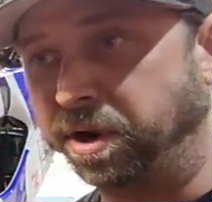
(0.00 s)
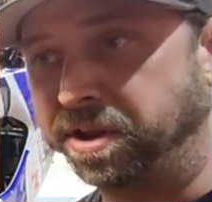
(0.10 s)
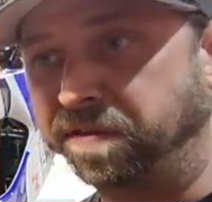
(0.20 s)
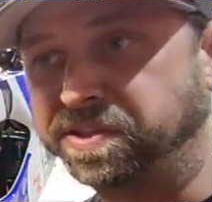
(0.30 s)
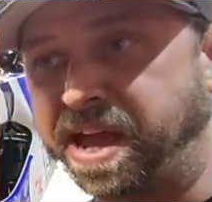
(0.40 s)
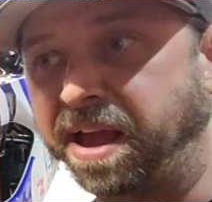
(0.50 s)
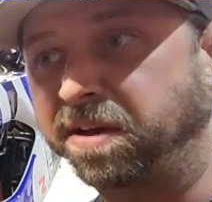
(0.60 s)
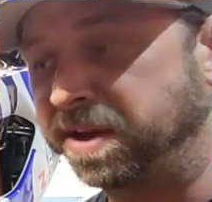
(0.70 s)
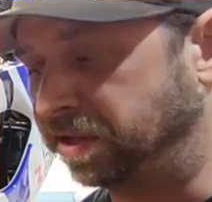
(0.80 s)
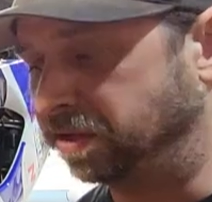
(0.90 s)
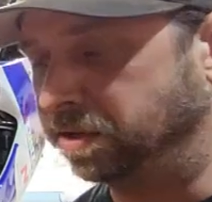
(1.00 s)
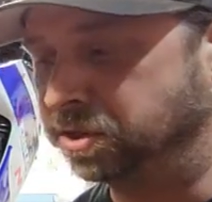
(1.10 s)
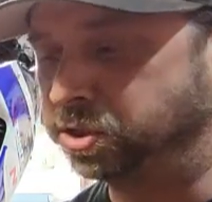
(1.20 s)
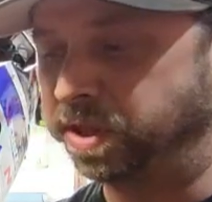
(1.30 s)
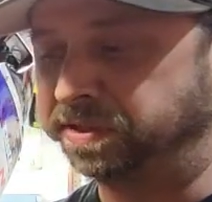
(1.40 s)
run enough stack height
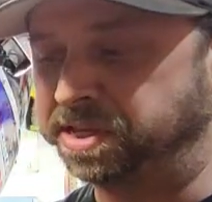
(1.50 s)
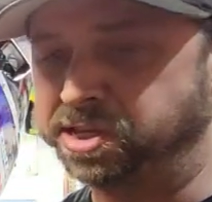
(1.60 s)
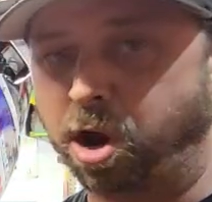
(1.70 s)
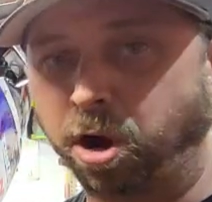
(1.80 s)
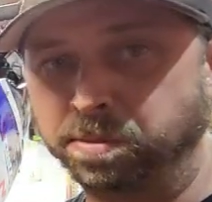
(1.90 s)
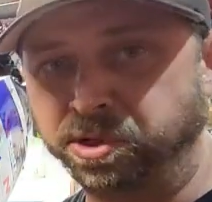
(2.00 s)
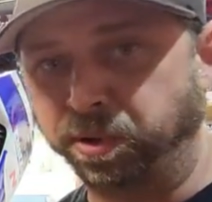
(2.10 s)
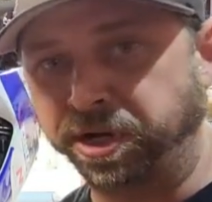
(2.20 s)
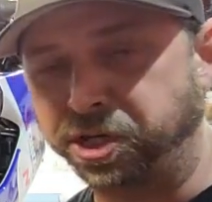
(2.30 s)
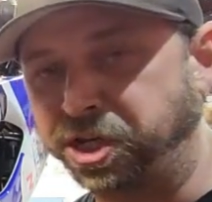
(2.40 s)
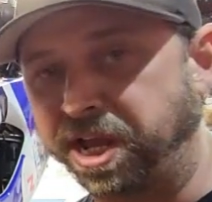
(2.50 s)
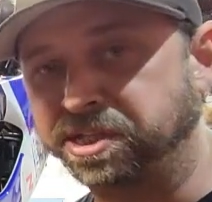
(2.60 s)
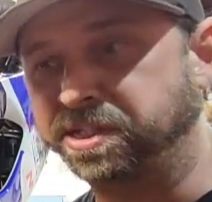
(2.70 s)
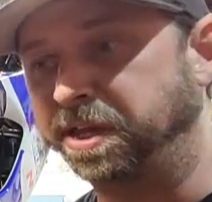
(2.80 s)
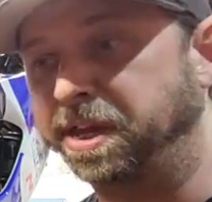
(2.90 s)
so that these arms don't get a
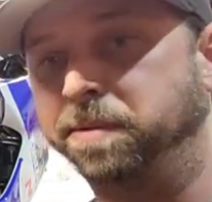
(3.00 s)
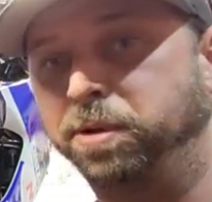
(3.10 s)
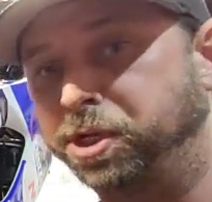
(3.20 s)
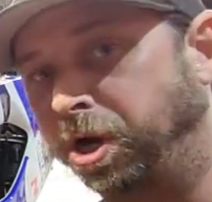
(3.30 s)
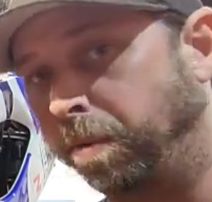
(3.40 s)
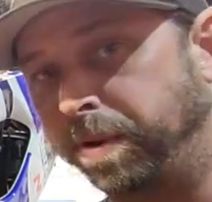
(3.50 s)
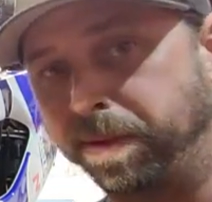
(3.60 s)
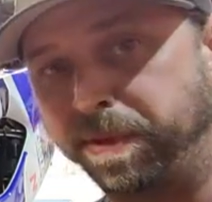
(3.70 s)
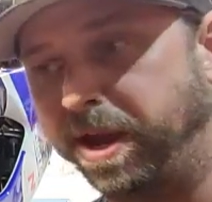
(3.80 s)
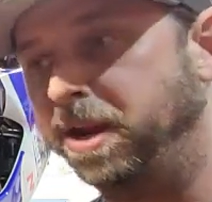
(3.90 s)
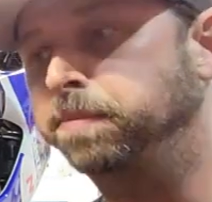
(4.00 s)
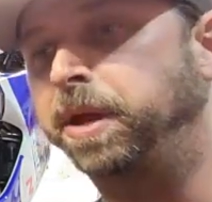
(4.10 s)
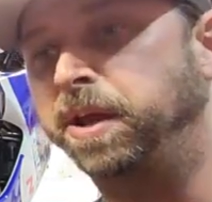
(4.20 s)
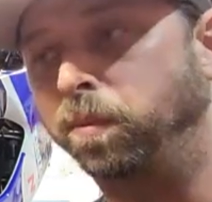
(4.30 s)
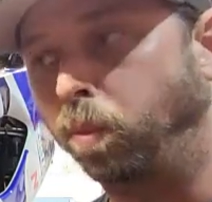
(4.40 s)
chance to get a bunch of RPM behind
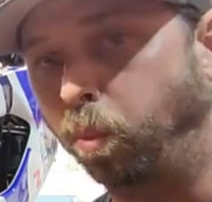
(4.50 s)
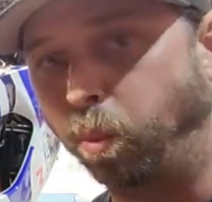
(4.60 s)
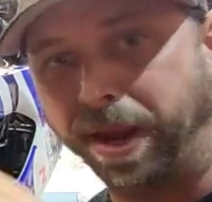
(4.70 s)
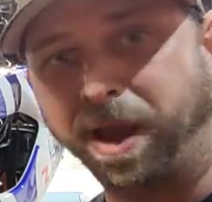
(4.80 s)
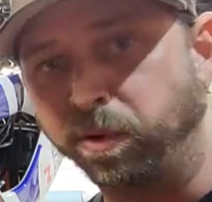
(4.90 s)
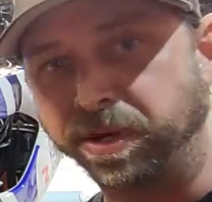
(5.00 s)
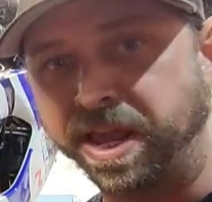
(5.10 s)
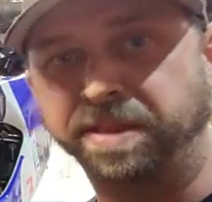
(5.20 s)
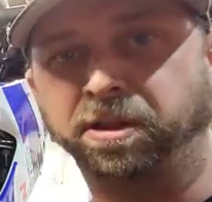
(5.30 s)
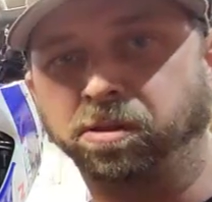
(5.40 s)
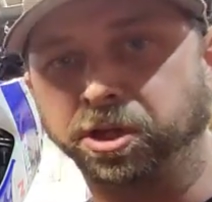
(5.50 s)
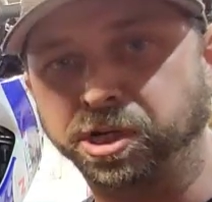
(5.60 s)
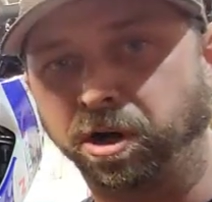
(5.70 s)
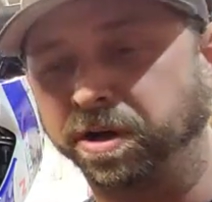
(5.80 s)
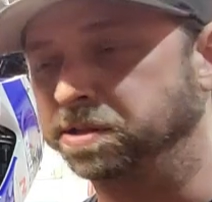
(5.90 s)
them and wing out and hit the
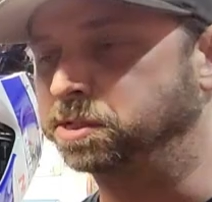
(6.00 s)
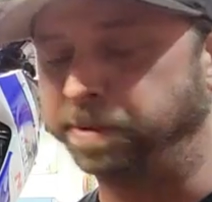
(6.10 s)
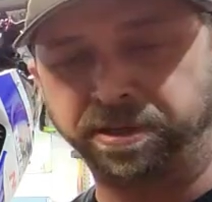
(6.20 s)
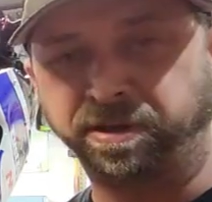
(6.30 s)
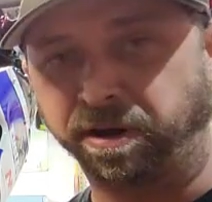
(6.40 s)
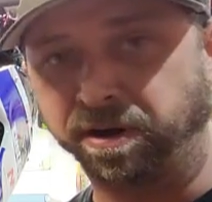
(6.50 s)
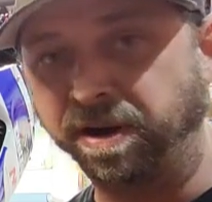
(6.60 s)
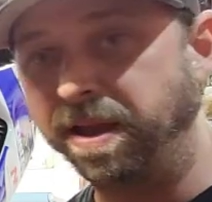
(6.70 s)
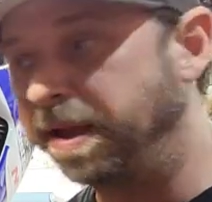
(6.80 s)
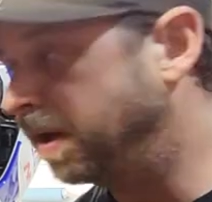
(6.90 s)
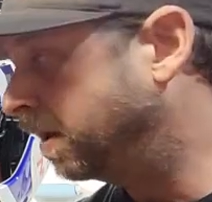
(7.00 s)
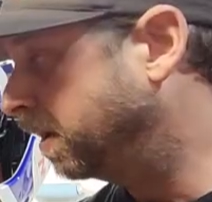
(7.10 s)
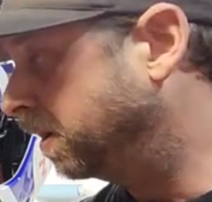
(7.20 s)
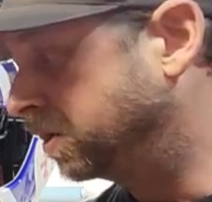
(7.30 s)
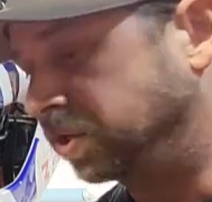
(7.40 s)
clutch hard and spin the tire.
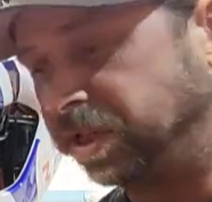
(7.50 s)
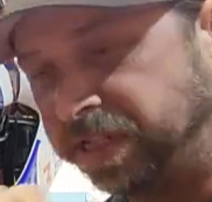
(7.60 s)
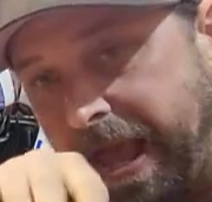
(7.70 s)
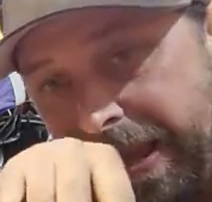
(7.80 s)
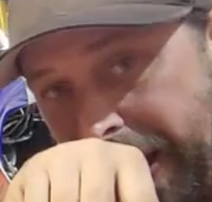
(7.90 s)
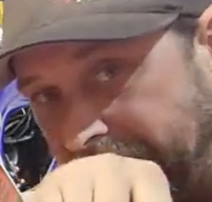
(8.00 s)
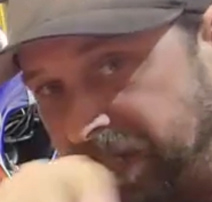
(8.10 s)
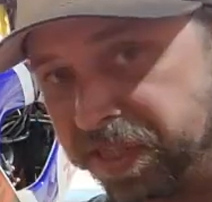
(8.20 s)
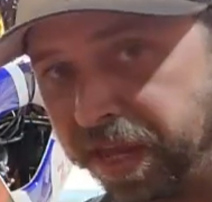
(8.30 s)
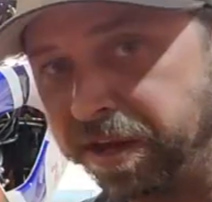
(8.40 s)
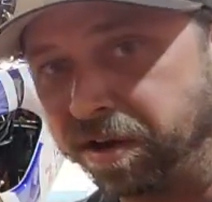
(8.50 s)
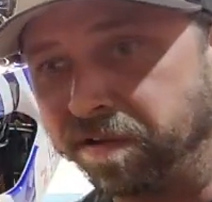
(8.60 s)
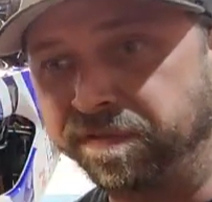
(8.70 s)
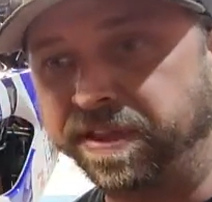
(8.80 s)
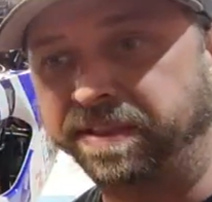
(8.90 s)
So the stack height is thick
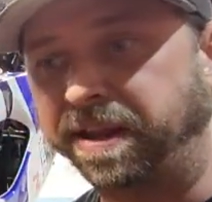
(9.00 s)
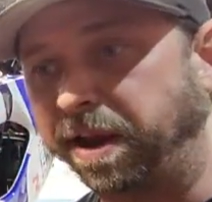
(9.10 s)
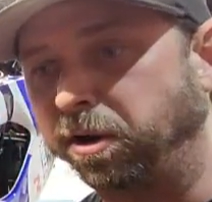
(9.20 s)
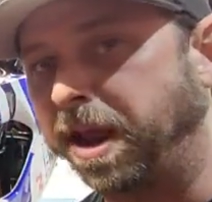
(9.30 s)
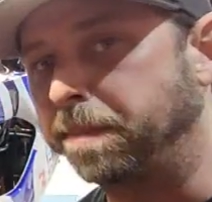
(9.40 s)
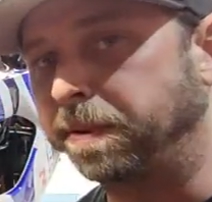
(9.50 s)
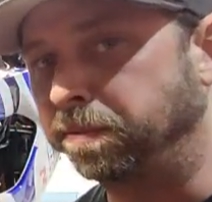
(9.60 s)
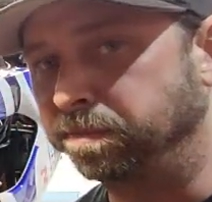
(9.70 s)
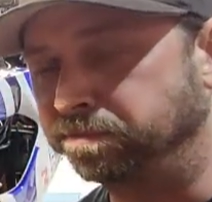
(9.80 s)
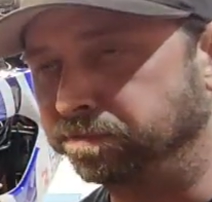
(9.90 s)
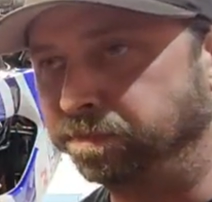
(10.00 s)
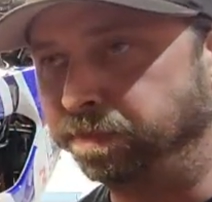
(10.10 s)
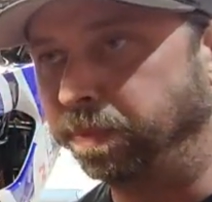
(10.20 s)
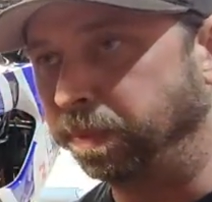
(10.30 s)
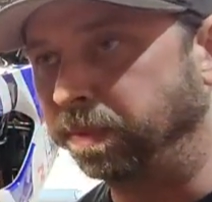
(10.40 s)
enough that air gap,
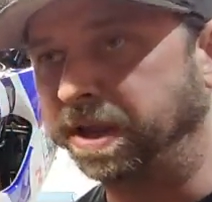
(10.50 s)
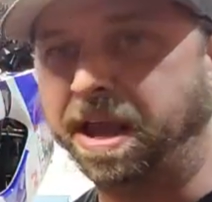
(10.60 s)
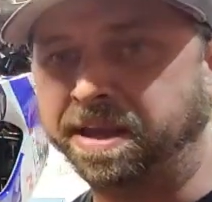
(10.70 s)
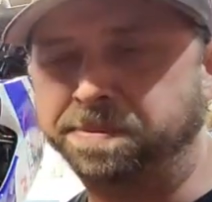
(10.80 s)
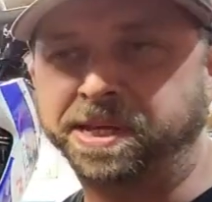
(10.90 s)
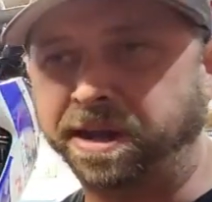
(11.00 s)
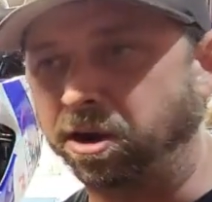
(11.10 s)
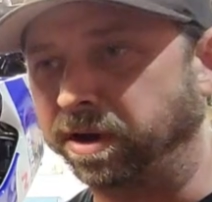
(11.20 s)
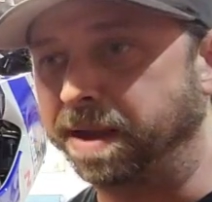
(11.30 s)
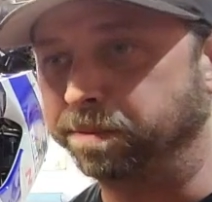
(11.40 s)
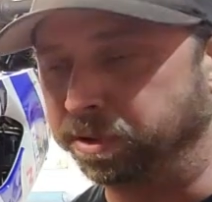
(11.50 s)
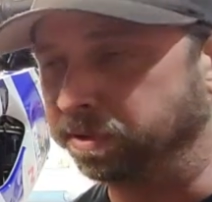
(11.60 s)
I keep saying air gap,